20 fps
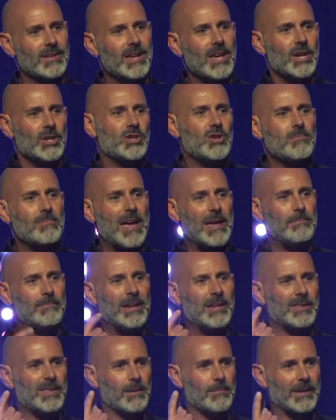You may
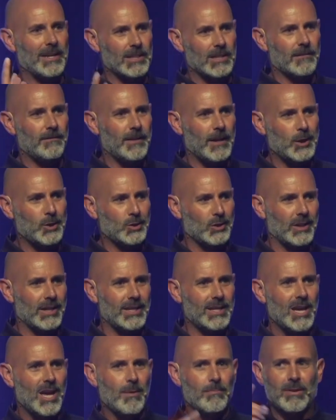meet them individually,
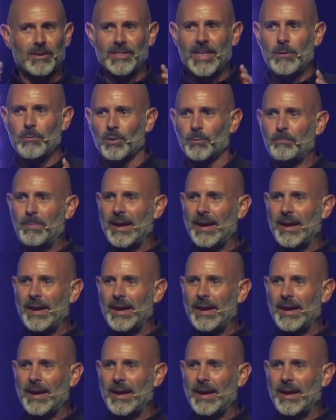but they will ba-